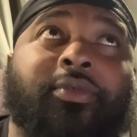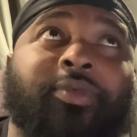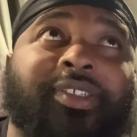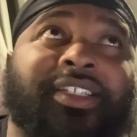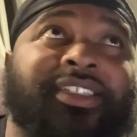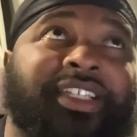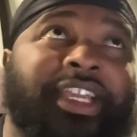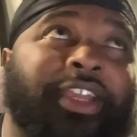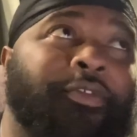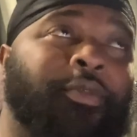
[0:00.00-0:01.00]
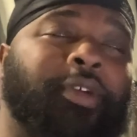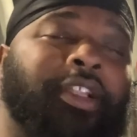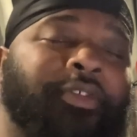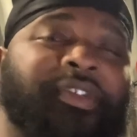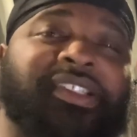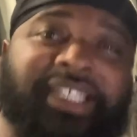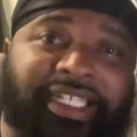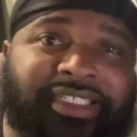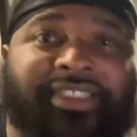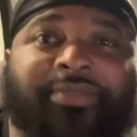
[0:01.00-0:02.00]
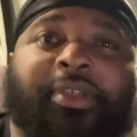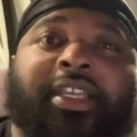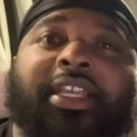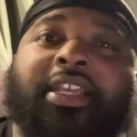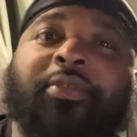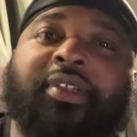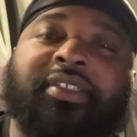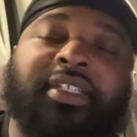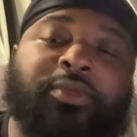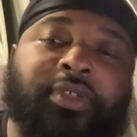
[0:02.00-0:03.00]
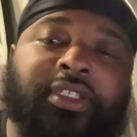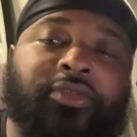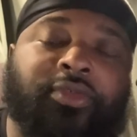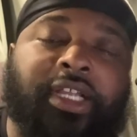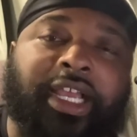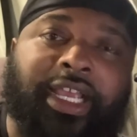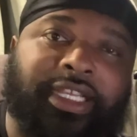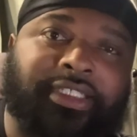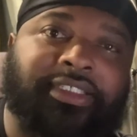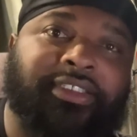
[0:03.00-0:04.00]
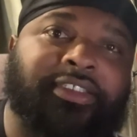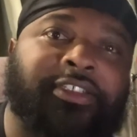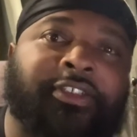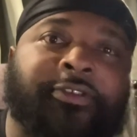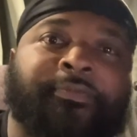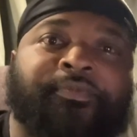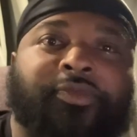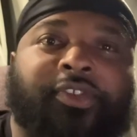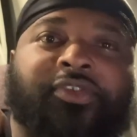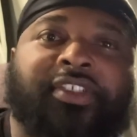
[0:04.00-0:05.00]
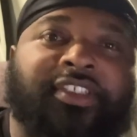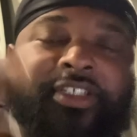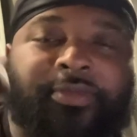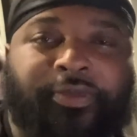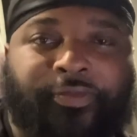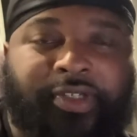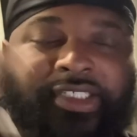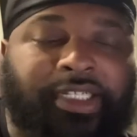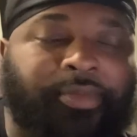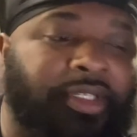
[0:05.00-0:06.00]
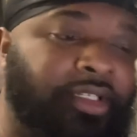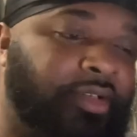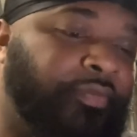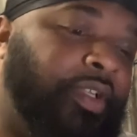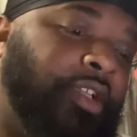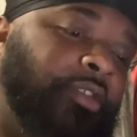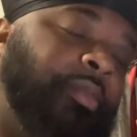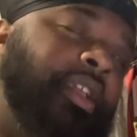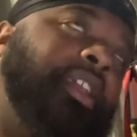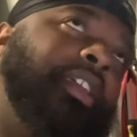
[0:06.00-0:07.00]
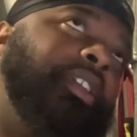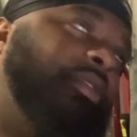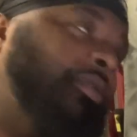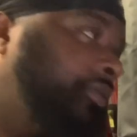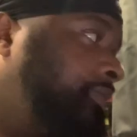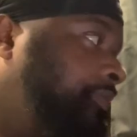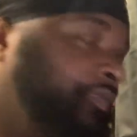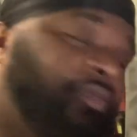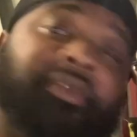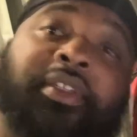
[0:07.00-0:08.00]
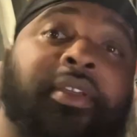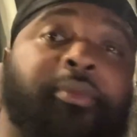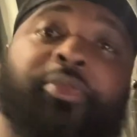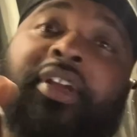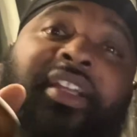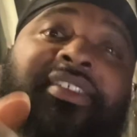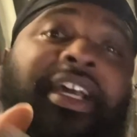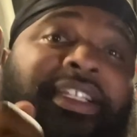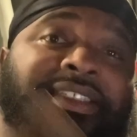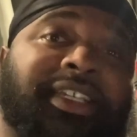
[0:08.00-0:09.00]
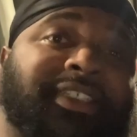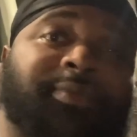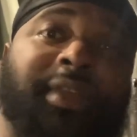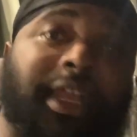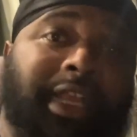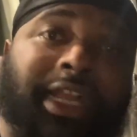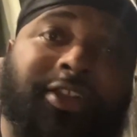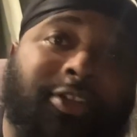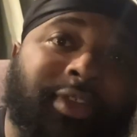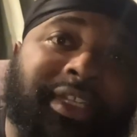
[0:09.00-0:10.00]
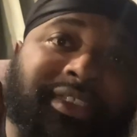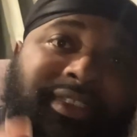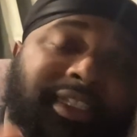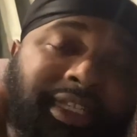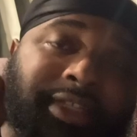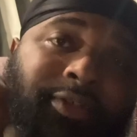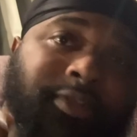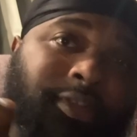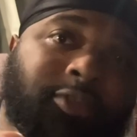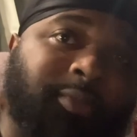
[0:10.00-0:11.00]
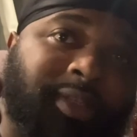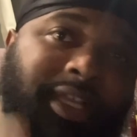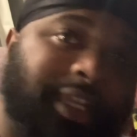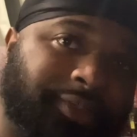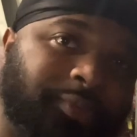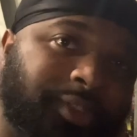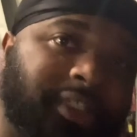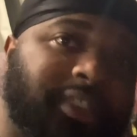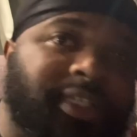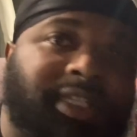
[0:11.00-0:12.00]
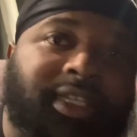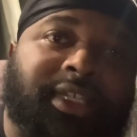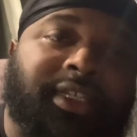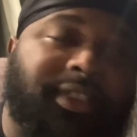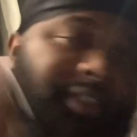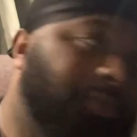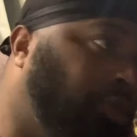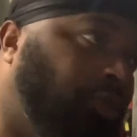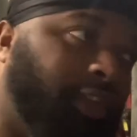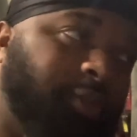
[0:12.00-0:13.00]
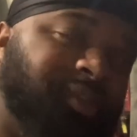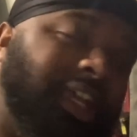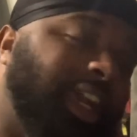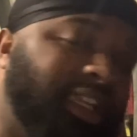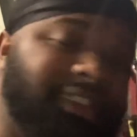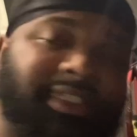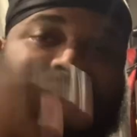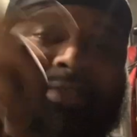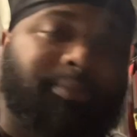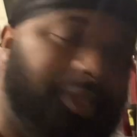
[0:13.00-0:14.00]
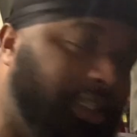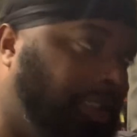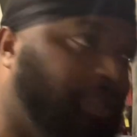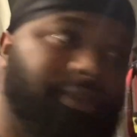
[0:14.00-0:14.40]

We just came from Weatherford, Texas, man. We just went through the ice. You seen some of the footage at the beginning of the video, man. Prayers out to Texas, man. I got caught in that shit in Oklahoma last week. This morning it was ice and it's Monday.